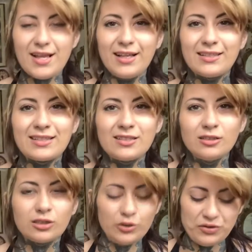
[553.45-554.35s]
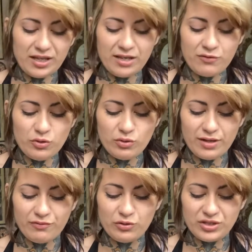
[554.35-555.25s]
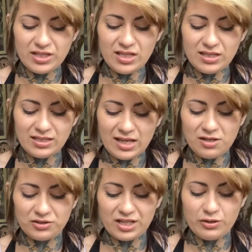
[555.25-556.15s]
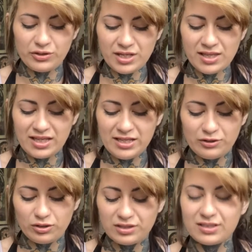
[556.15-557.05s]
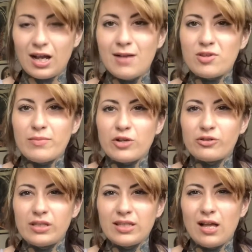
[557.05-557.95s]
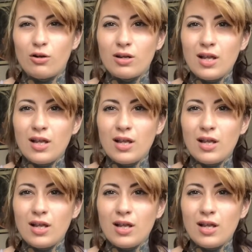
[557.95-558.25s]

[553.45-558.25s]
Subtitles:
It's still a clue that if you see these angles and you see that he took the time to measure these out,